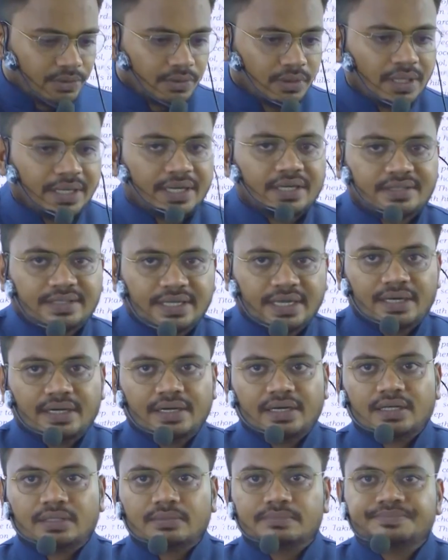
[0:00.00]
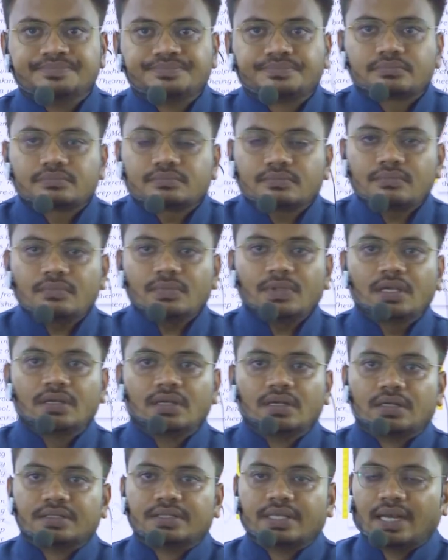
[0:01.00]
to understand
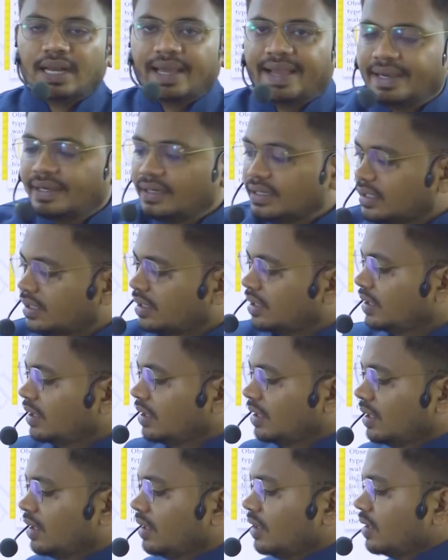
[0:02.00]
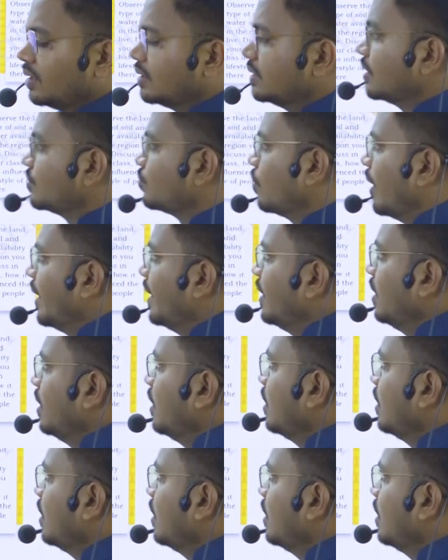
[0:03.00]
the land, the soil,